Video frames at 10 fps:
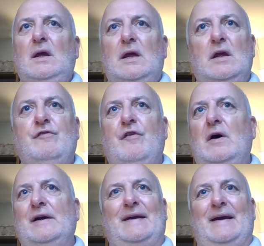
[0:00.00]
If
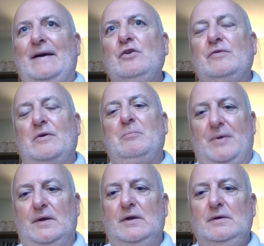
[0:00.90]
I cannot
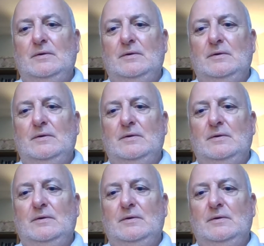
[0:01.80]
appear,